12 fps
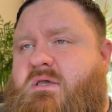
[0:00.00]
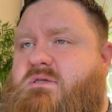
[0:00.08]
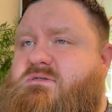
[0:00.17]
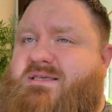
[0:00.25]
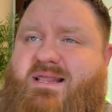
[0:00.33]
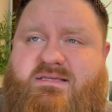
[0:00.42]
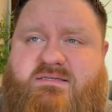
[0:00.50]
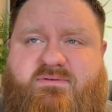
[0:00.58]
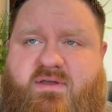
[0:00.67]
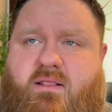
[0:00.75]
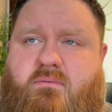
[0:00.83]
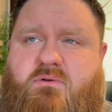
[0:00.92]
so that is
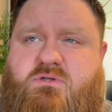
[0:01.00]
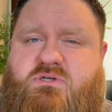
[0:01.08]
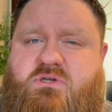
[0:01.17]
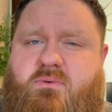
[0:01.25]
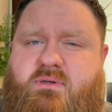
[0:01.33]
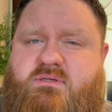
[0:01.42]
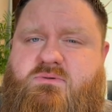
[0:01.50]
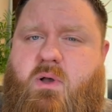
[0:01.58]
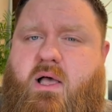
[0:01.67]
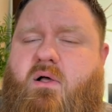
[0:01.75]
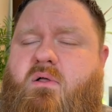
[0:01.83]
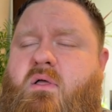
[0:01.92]
available to you as
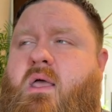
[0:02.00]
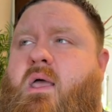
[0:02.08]
well.